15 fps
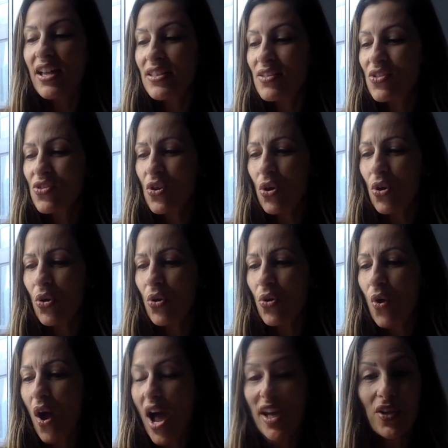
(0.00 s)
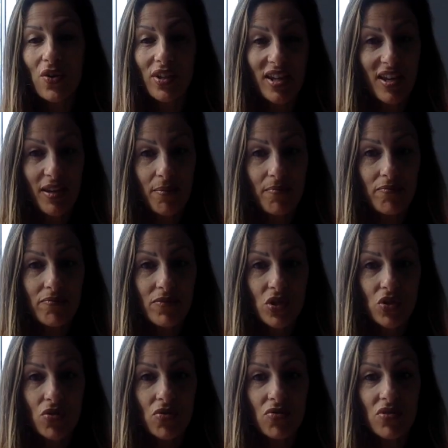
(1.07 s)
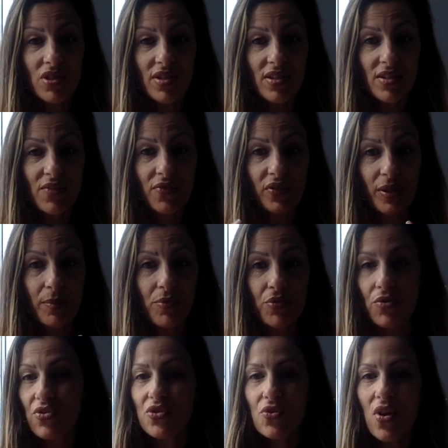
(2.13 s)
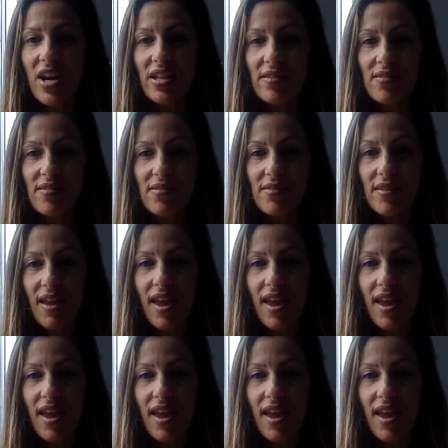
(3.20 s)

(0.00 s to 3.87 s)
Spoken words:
And so I got him to just flip through the screens.